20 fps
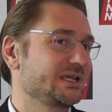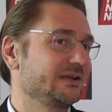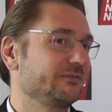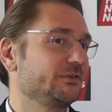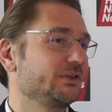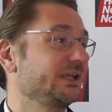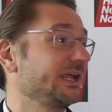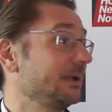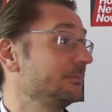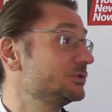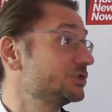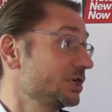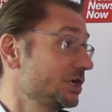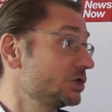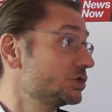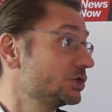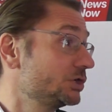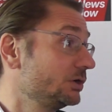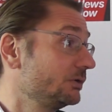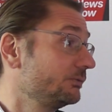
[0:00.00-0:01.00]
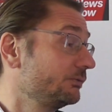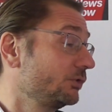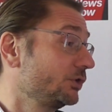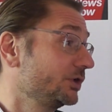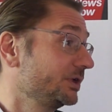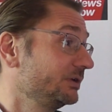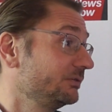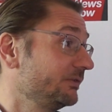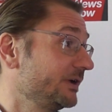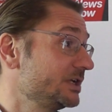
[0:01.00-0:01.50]
kind of the game changer for
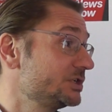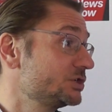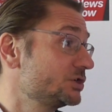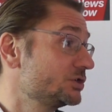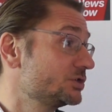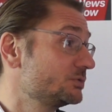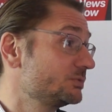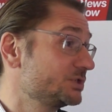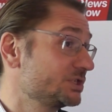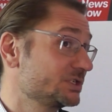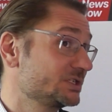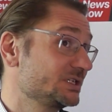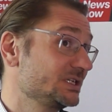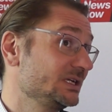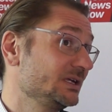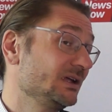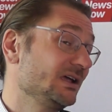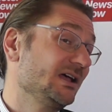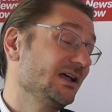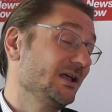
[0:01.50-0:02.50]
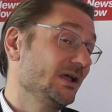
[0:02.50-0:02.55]
the investors, which I see